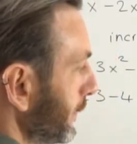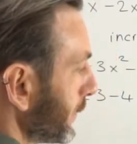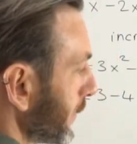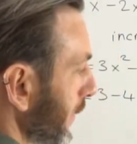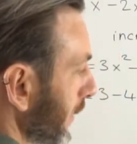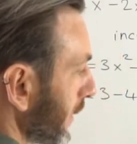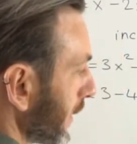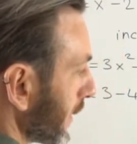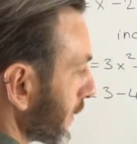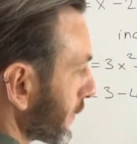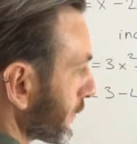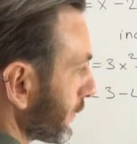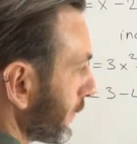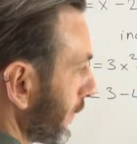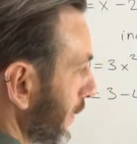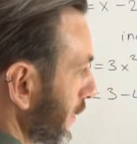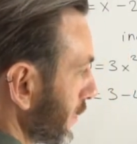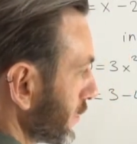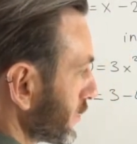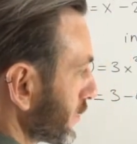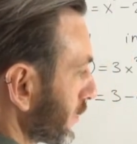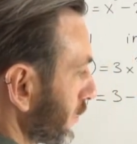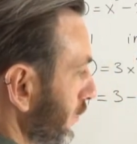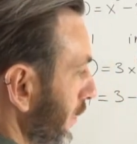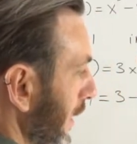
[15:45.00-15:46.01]
to this
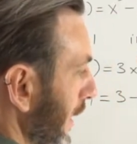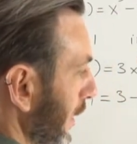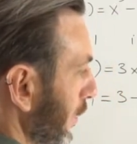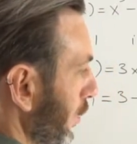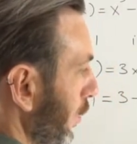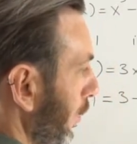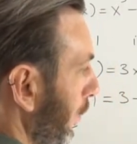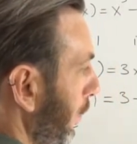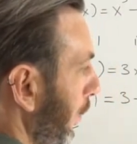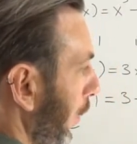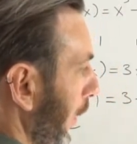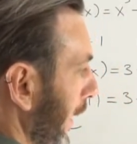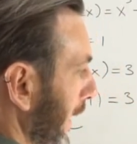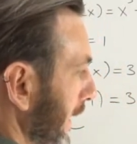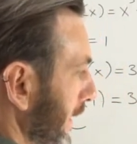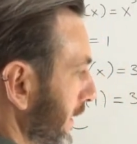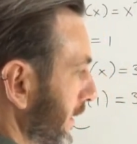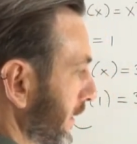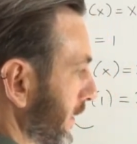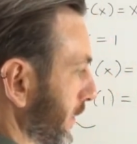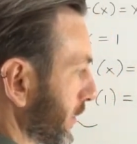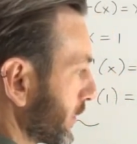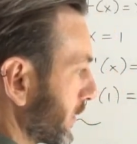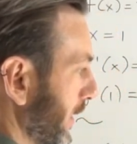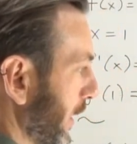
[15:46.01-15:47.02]
first critical point, to
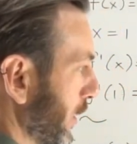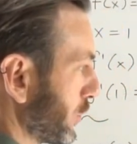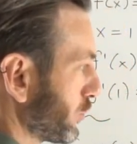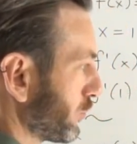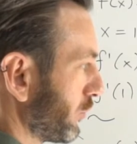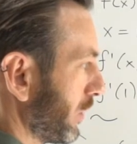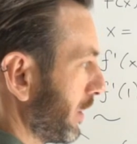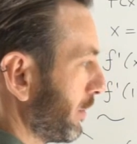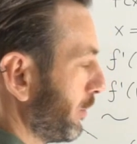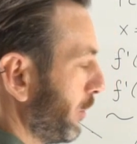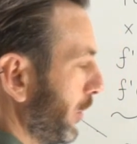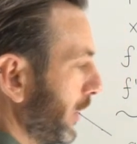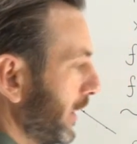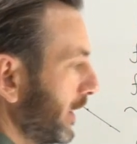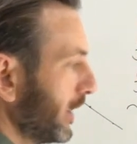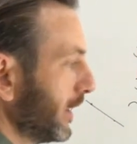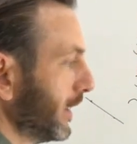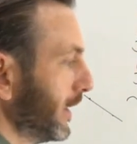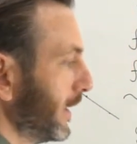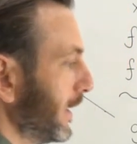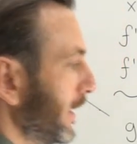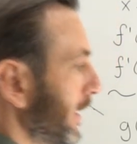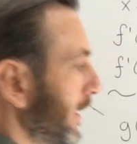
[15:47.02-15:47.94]
the stationary point.